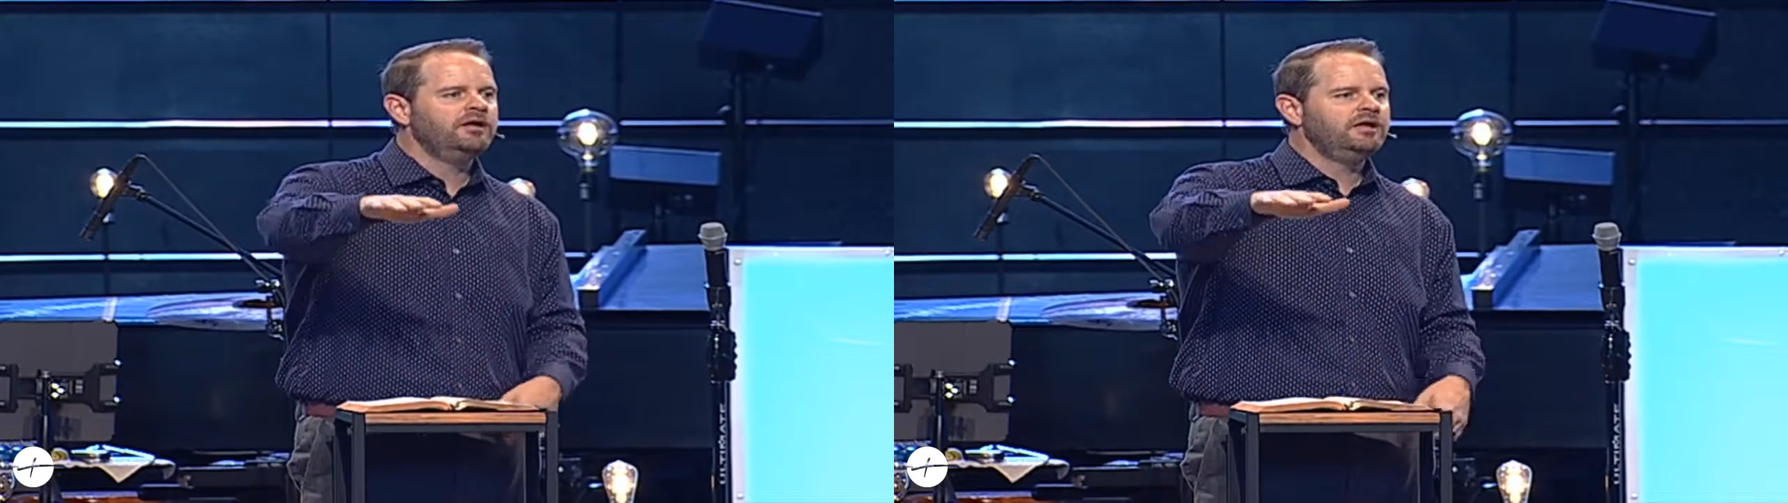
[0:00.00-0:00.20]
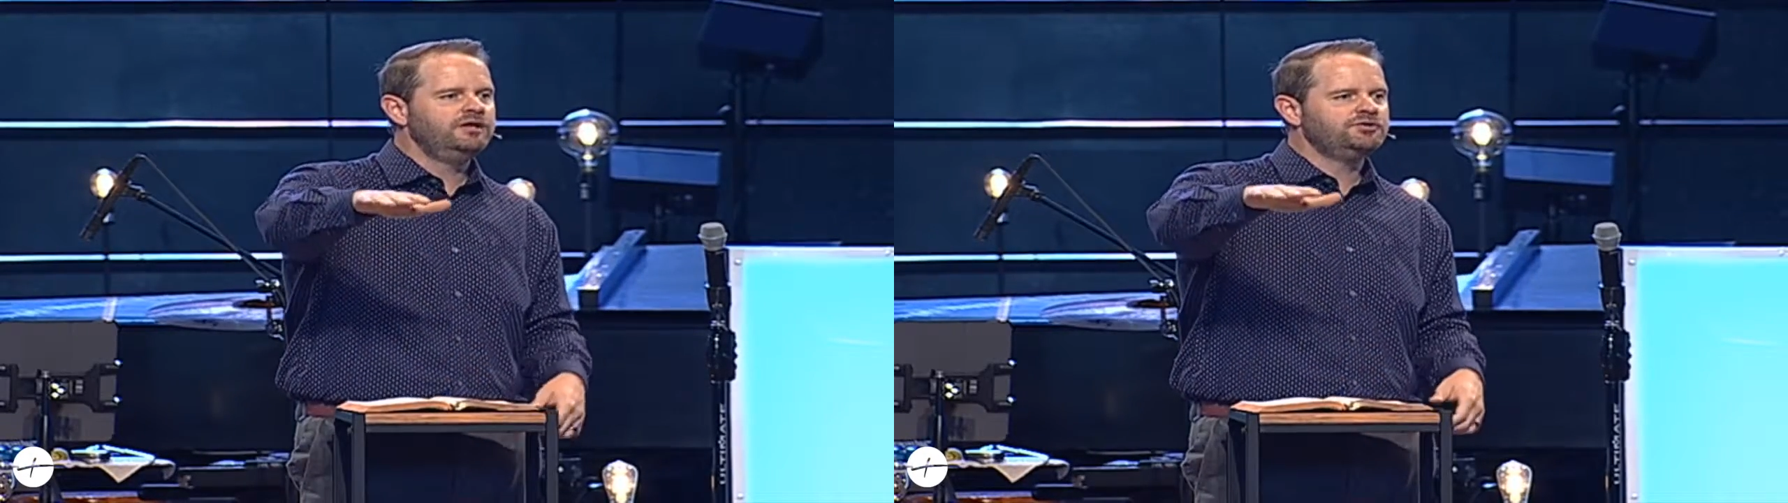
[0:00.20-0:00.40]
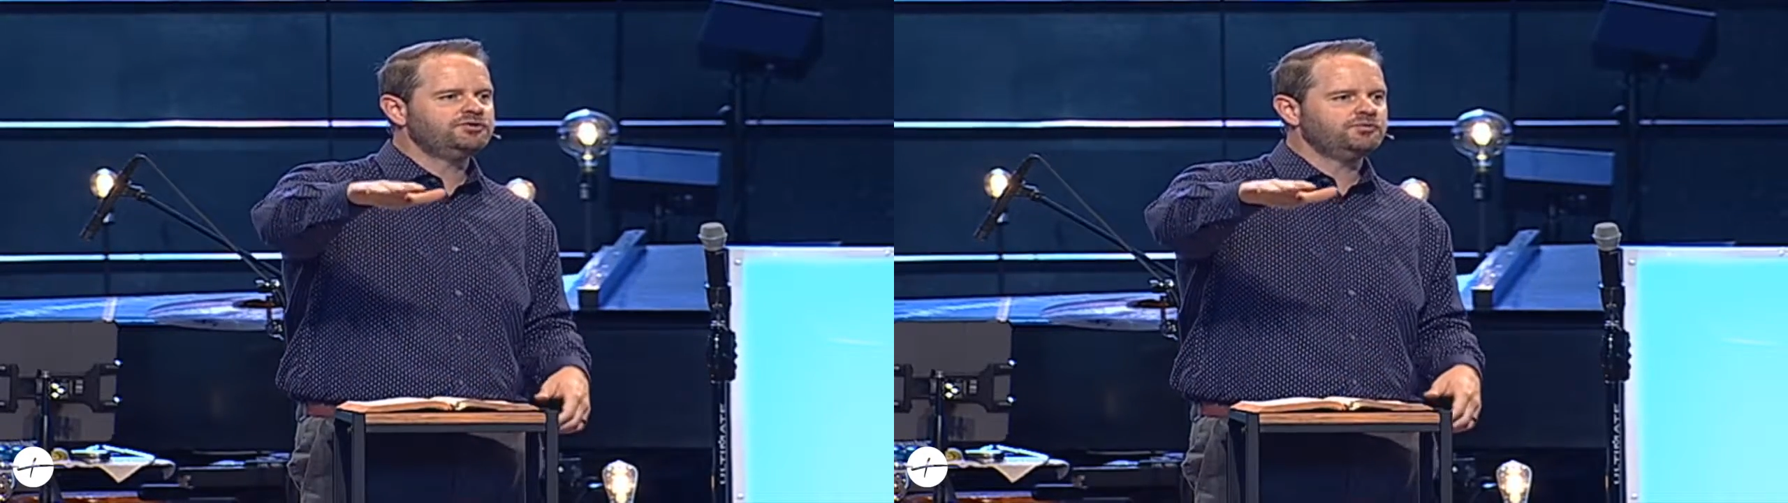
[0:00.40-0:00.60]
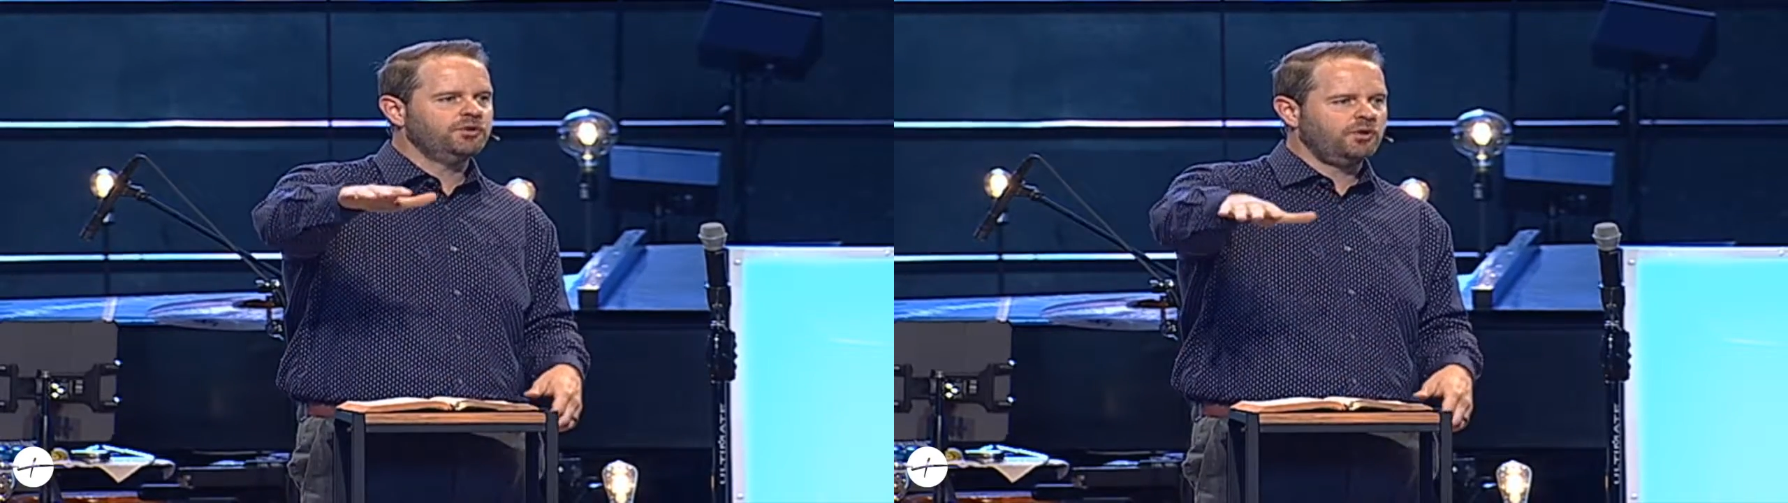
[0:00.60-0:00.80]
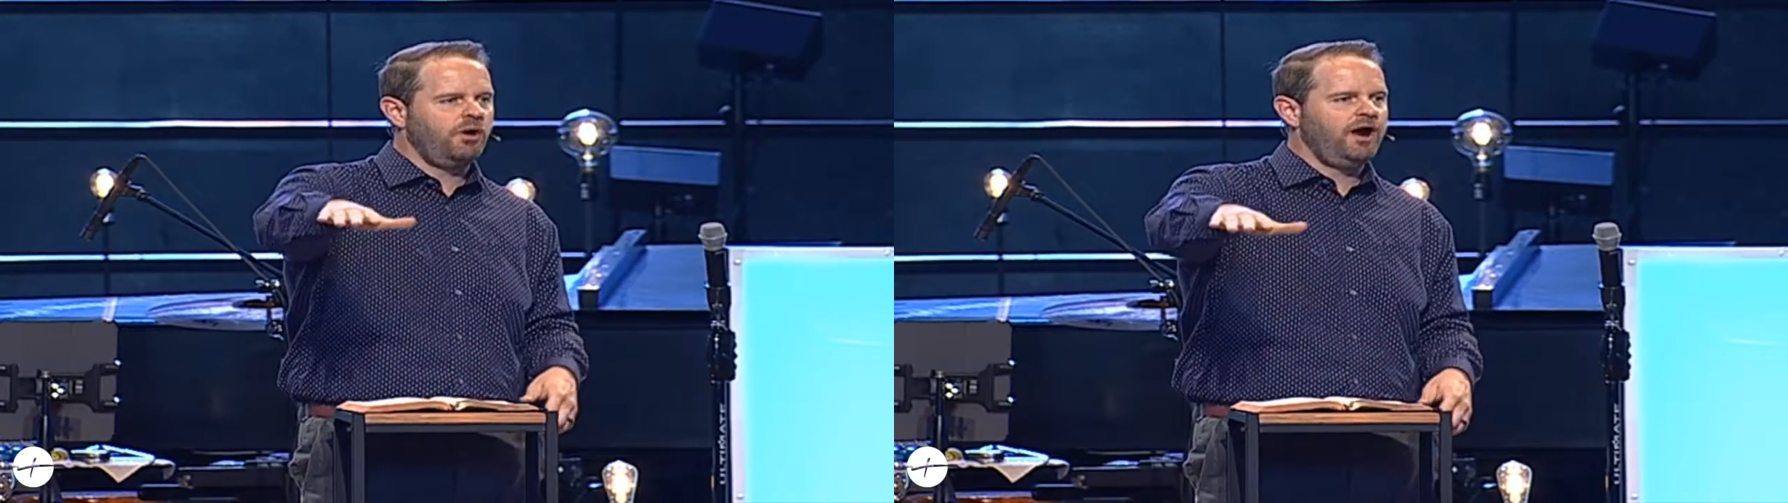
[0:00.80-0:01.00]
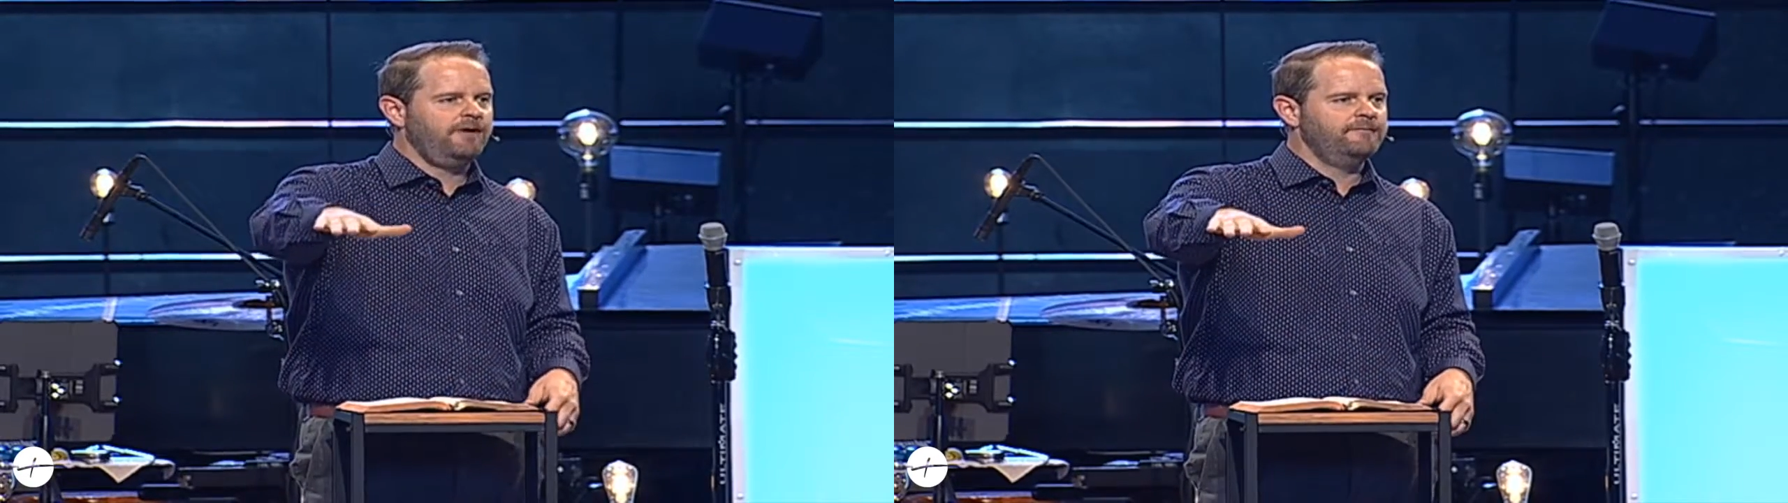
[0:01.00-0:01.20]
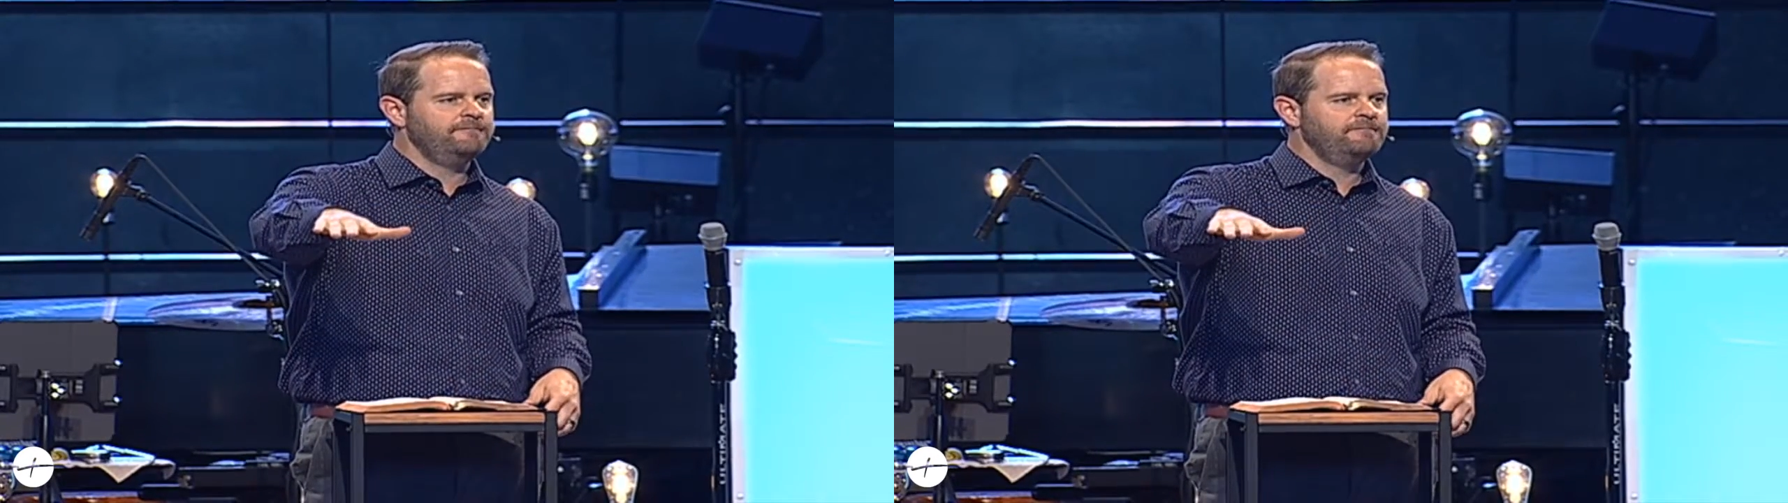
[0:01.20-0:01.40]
is required.